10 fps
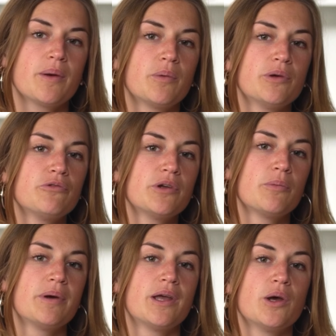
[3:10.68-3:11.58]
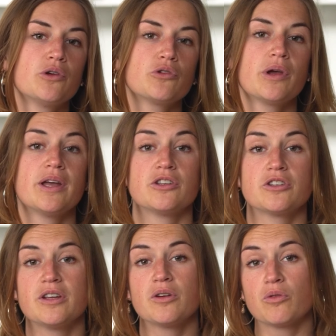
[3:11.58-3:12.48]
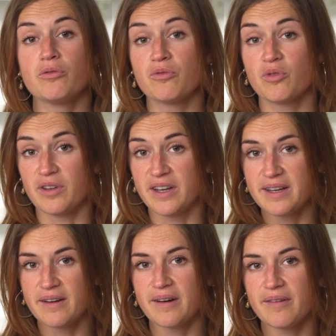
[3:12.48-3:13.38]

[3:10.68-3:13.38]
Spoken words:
When filming in Ultra HD or 4K,